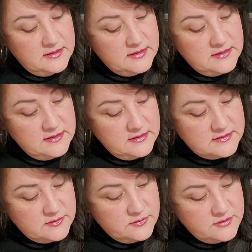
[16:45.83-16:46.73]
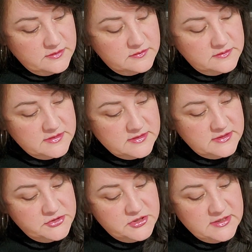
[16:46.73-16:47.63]
It's a critical
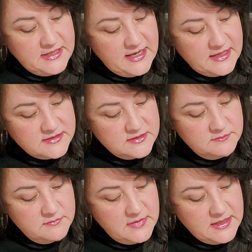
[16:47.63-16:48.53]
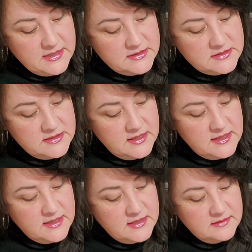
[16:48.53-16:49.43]
decision he hasn't made
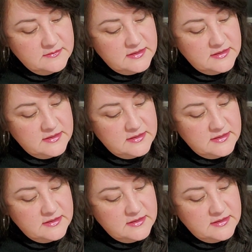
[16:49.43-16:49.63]
yet.